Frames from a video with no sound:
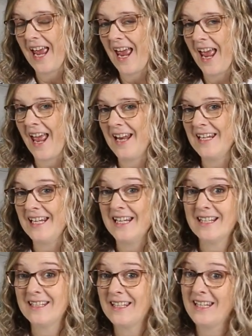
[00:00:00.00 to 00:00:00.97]
and
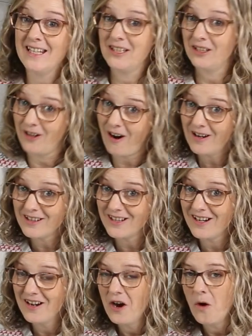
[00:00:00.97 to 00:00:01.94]
is in the dark?